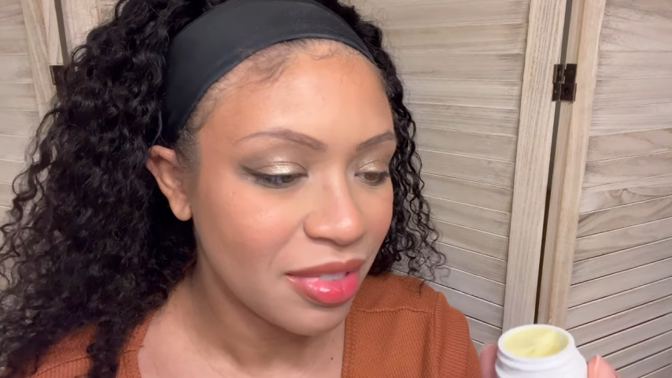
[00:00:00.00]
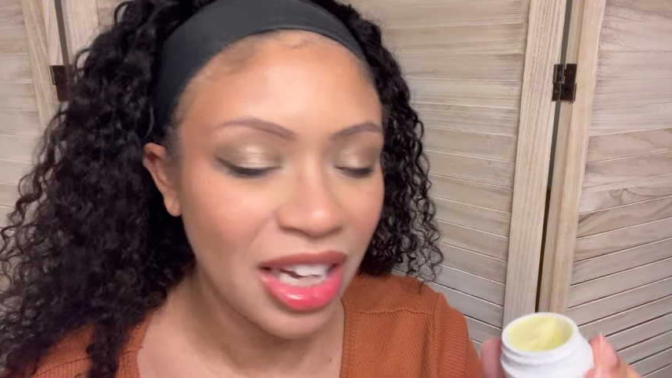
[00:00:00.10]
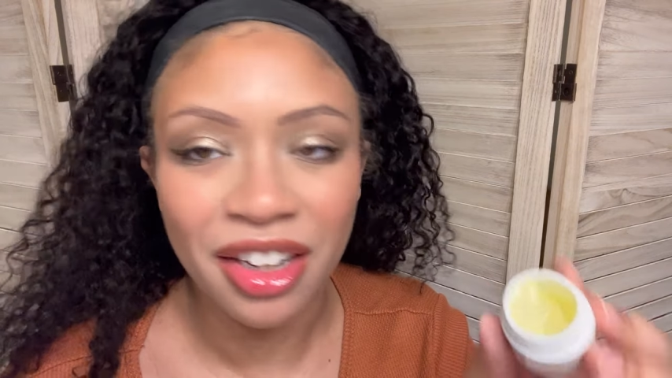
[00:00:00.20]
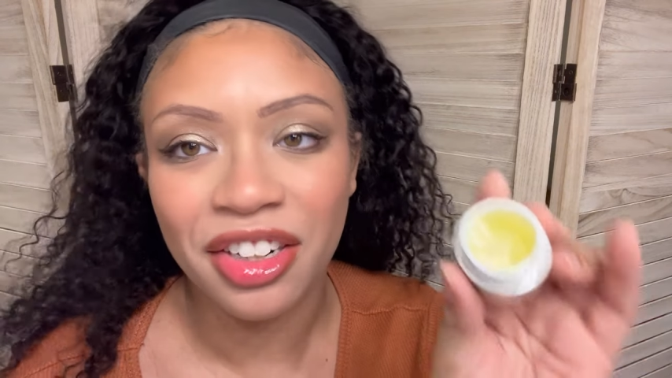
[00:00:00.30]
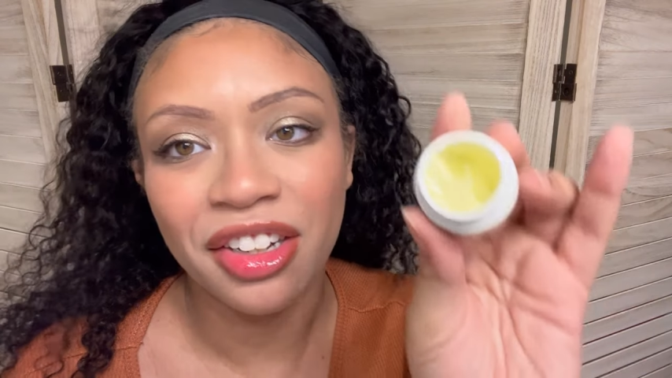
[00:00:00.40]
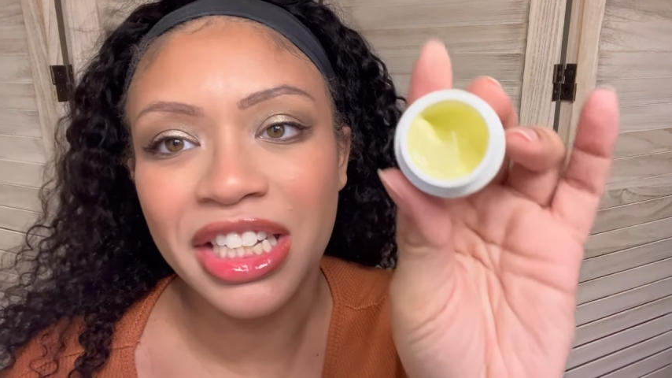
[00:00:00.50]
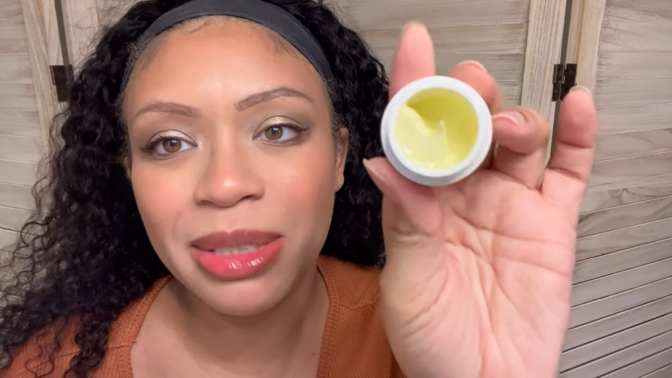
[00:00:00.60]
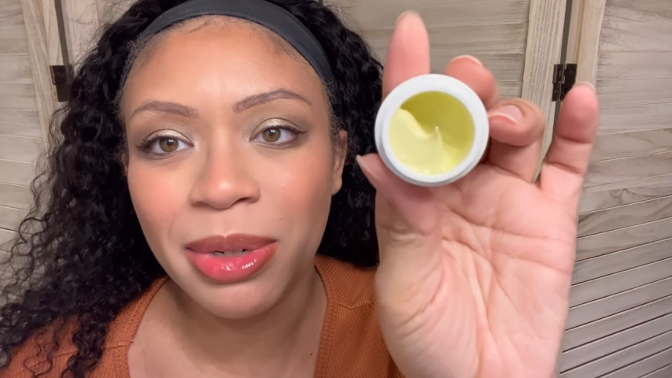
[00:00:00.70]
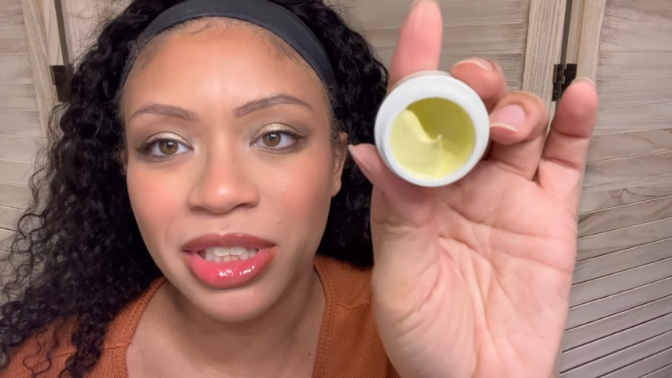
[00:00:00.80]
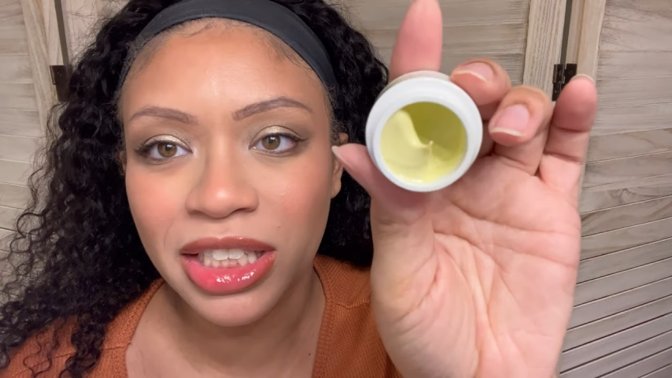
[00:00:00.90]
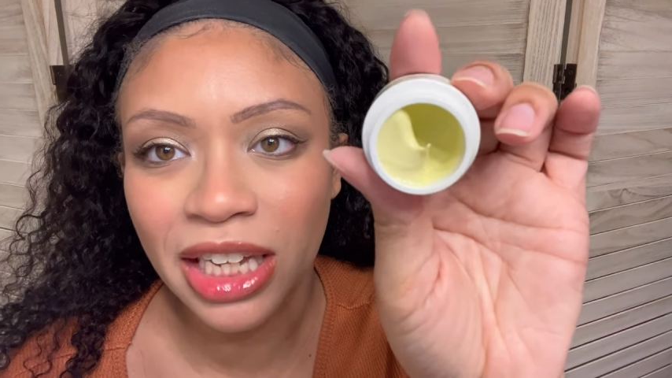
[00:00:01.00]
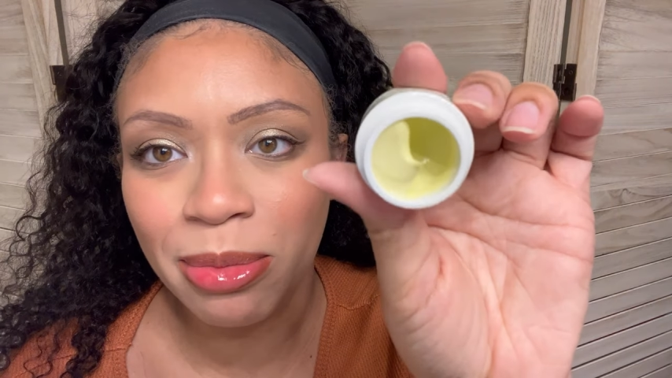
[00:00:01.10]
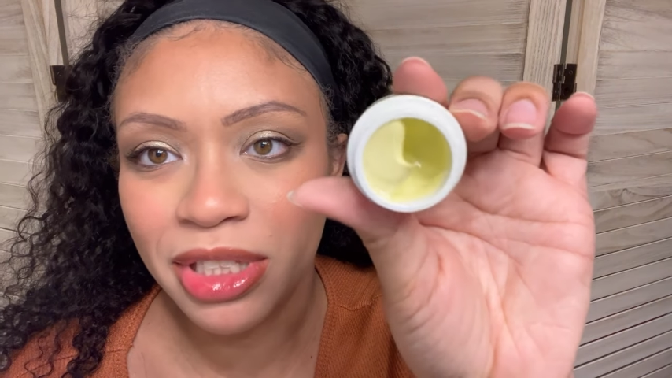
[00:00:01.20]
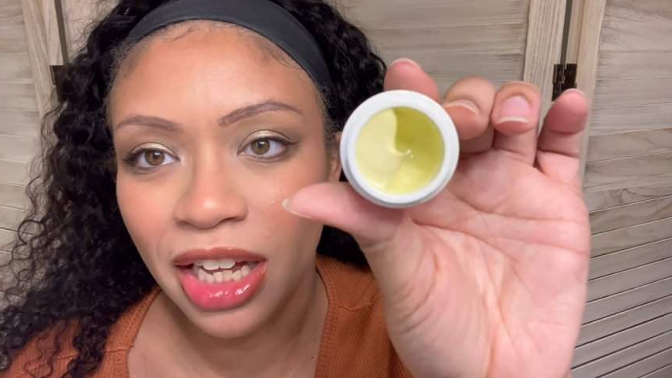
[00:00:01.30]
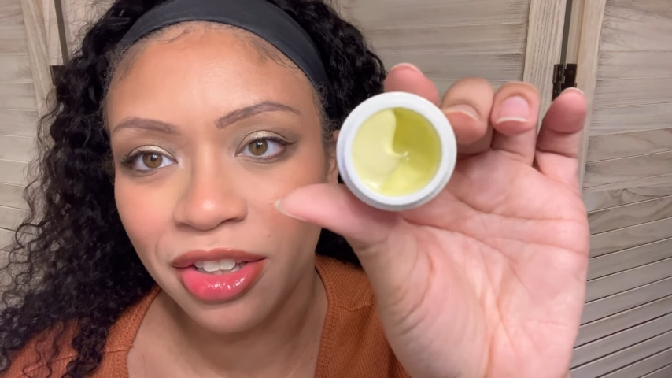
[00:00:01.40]
I don't know, it smells the same
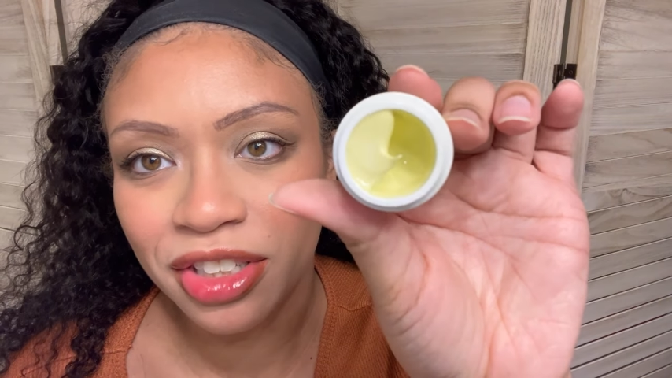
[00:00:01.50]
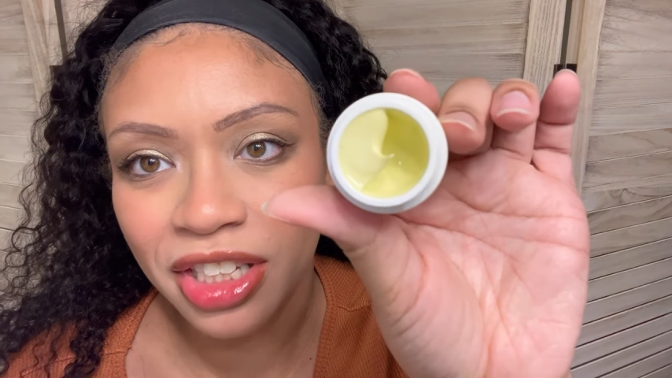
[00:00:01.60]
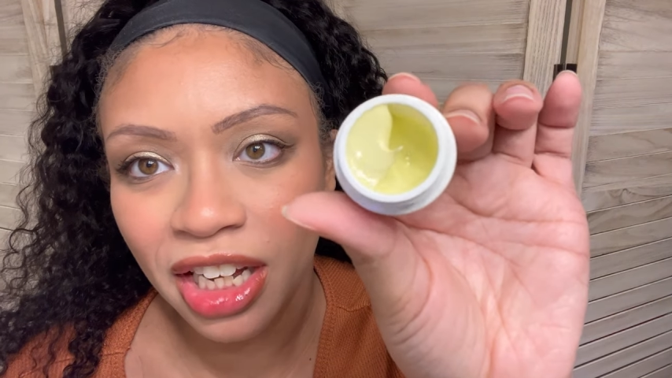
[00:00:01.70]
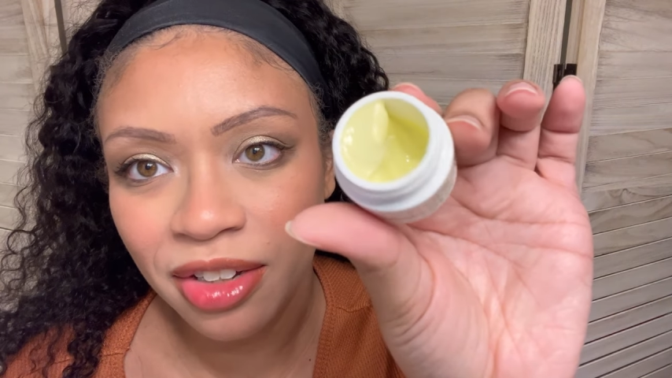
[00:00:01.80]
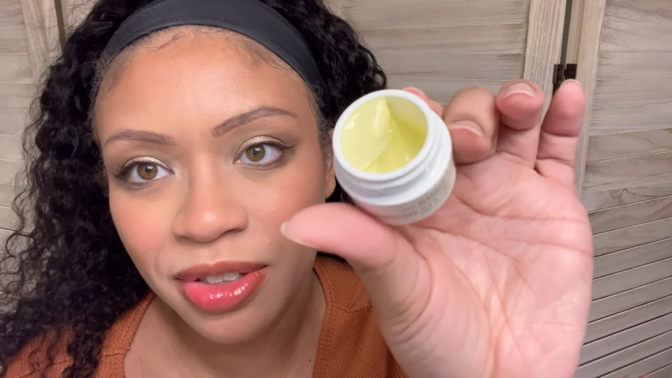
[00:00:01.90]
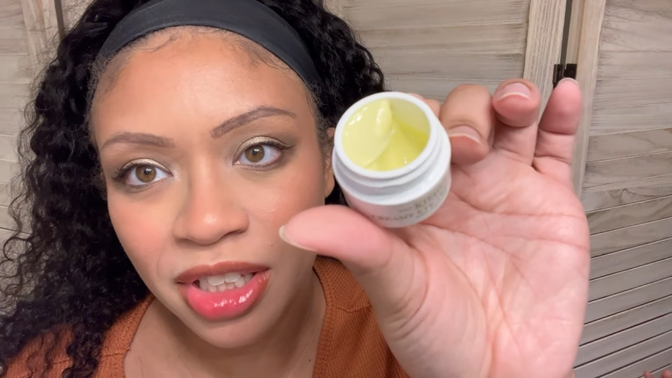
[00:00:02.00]
as the other stuff.